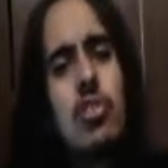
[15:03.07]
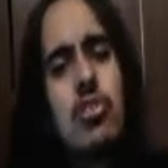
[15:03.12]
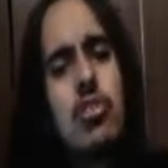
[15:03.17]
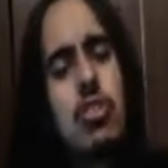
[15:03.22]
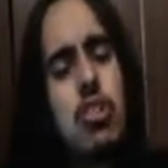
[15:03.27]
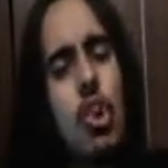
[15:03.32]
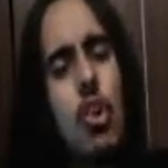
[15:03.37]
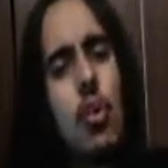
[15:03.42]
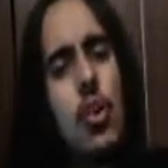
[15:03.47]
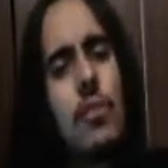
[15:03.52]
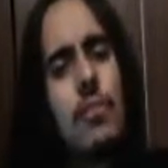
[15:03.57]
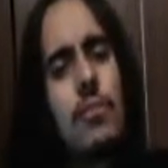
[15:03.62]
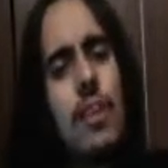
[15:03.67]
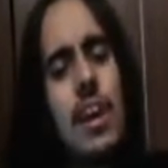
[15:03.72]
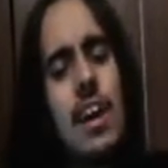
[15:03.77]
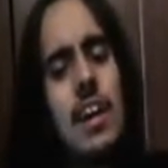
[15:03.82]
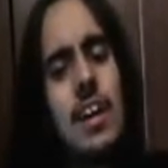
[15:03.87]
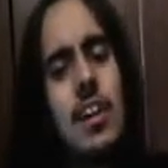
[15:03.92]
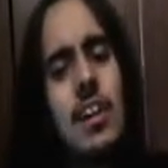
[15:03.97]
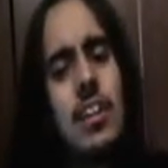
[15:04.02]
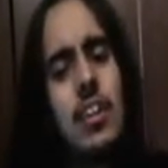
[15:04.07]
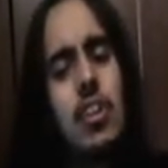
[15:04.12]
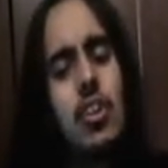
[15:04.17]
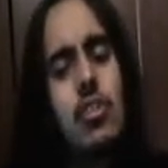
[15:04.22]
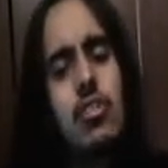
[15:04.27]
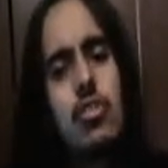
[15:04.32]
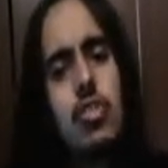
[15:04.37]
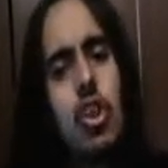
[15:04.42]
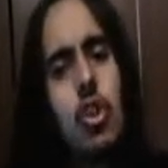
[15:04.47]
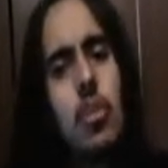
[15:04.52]
slower
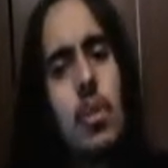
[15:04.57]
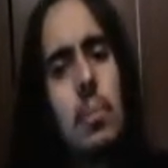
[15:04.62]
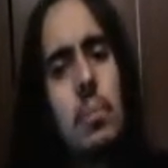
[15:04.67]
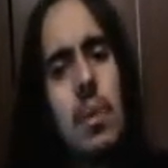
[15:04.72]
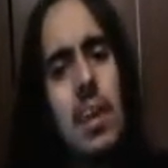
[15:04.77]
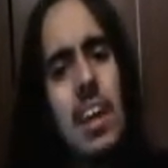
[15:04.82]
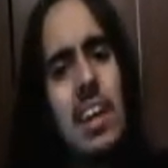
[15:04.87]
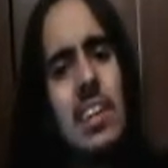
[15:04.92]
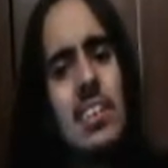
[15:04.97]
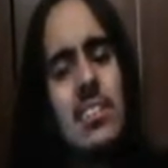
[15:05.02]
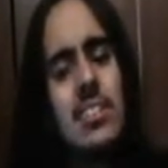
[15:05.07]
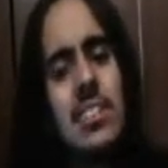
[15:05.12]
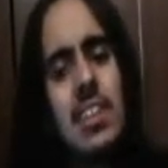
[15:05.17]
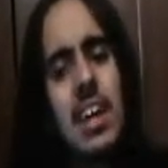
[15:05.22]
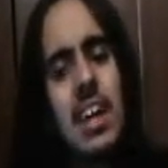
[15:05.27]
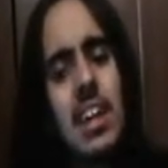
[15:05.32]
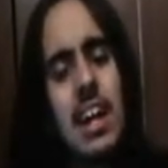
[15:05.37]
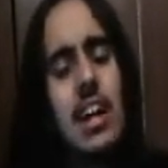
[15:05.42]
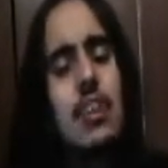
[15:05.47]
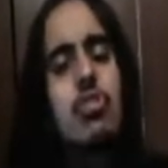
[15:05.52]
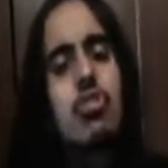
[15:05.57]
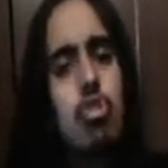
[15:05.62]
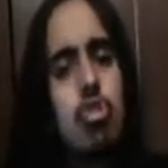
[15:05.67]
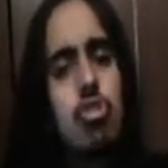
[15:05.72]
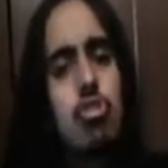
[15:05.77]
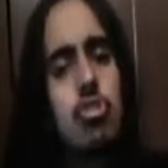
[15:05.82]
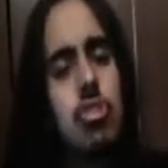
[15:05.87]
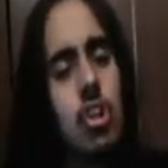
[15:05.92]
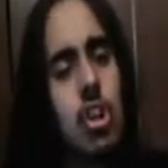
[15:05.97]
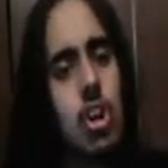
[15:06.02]
pace, and not too
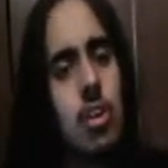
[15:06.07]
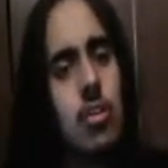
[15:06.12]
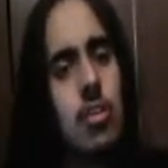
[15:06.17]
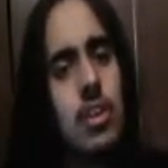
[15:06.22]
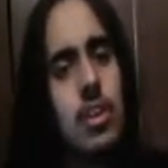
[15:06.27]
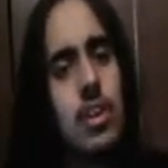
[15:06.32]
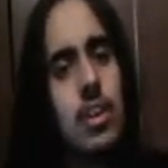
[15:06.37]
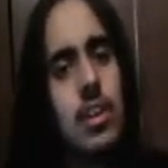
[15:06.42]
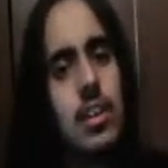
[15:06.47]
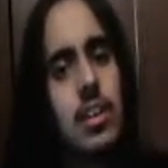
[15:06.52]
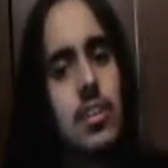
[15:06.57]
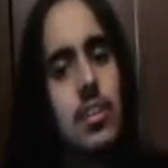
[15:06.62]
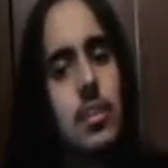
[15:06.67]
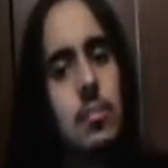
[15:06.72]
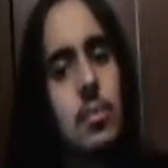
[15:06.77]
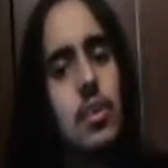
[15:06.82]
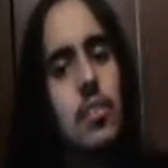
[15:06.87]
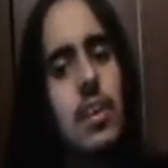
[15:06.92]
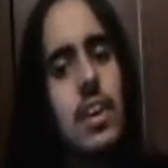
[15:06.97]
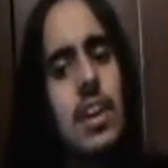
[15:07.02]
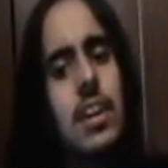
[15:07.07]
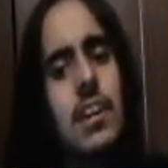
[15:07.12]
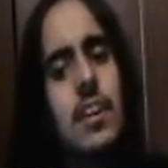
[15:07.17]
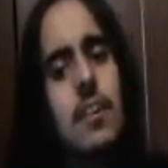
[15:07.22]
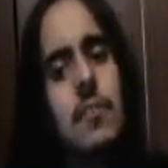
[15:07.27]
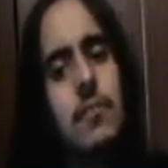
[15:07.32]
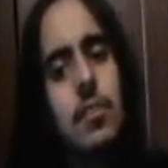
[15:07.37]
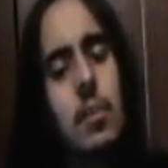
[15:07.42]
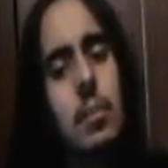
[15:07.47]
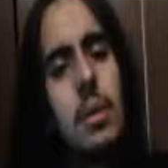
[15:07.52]
slow. Because the movie
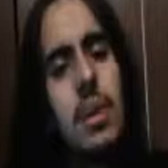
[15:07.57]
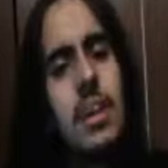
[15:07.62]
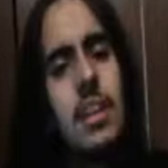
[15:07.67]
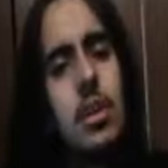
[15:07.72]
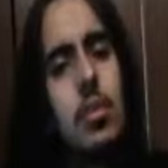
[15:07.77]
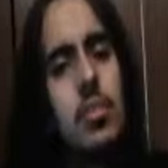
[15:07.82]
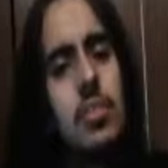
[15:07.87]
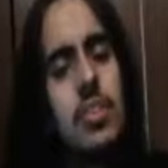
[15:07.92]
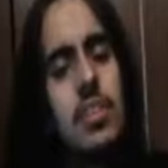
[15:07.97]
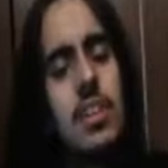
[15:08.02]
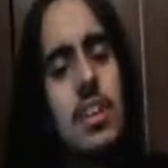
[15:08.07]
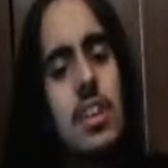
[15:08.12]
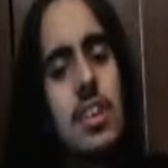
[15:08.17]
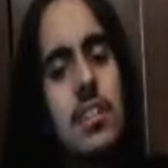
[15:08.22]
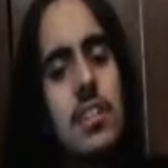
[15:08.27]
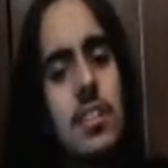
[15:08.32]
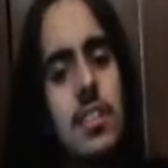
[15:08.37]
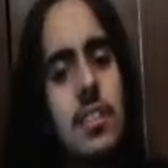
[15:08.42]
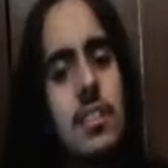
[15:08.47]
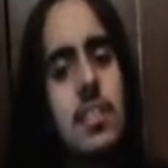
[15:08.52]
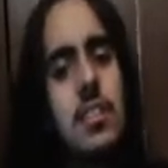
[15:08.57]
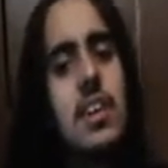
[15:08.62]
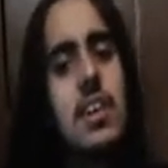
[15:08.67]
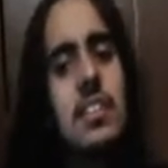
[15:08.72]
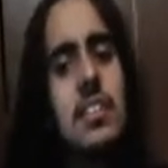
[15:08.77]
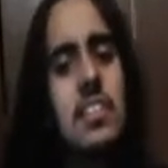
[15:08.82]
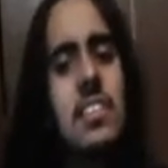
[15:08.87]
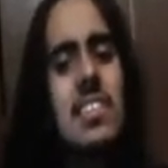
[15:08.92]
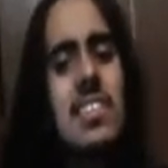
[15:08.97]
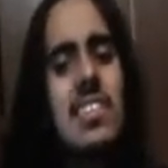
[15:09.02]
for me, because this is
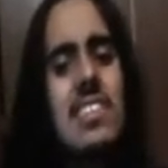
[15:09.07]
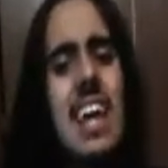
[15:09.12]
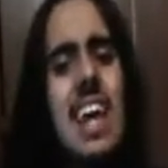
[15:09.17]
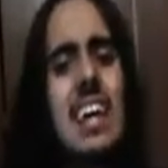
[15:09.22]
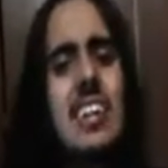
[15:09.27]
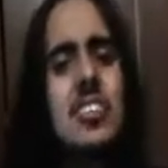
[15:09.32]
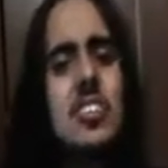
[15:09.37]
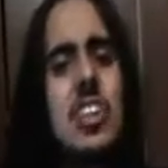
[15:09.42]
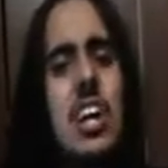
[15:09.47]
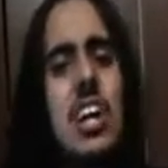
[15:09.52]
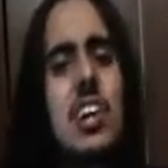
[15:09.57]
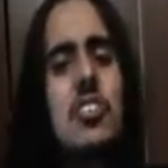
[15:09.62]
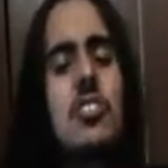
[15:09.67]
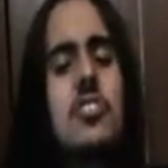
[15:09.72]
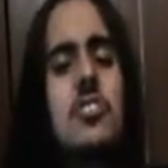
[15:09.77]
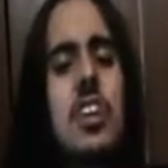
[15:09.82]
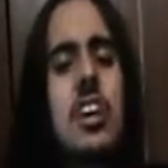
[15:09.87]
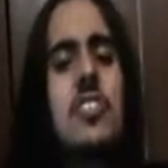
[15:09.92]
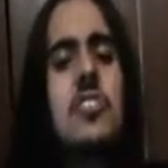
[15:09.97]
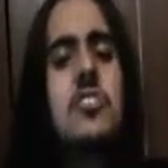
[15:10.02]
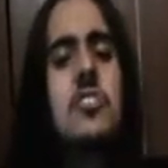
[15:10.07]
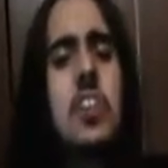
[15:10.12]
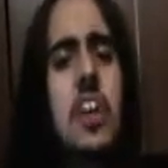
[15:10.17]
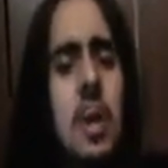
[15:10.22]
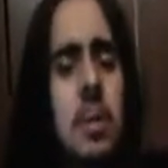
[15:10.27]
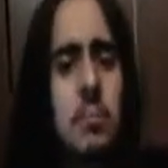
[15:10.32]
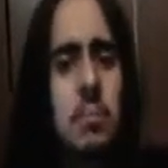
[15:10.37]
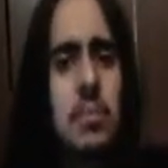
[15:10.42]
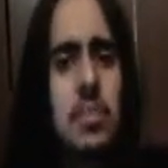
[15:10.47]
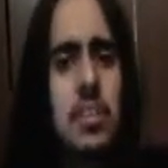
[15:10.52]
Dan Schneider's
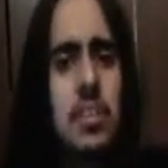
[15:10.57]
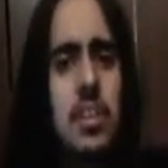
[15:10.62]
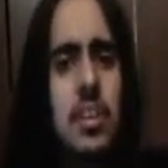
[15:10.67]
attempt,